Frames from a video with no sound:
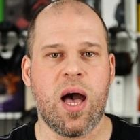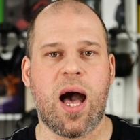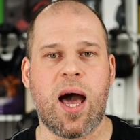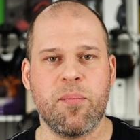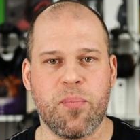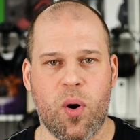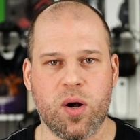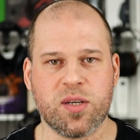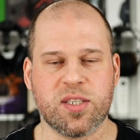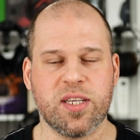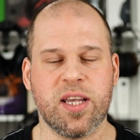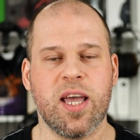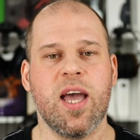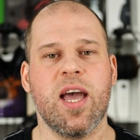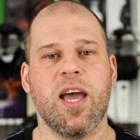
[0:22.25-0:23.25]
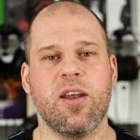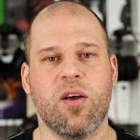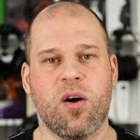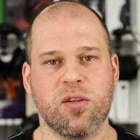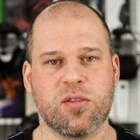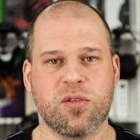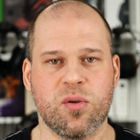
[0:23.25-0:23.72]
unboxing and
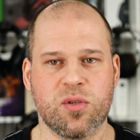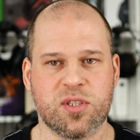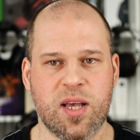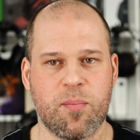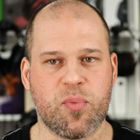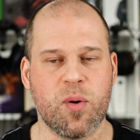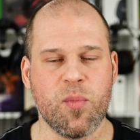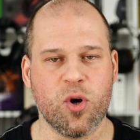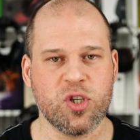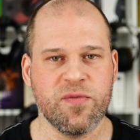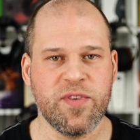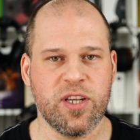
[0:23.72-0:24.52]
also some promotion